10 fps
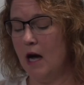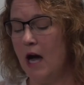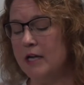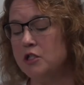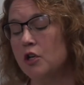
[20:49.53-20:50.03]

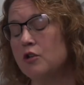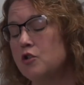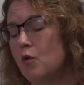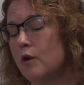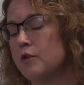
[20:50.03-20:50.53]
I turn
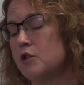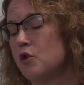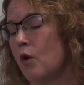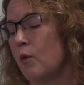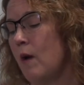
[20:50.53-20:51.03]
toward the
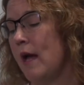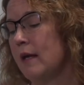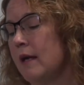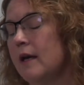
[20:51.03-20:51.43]
doorway.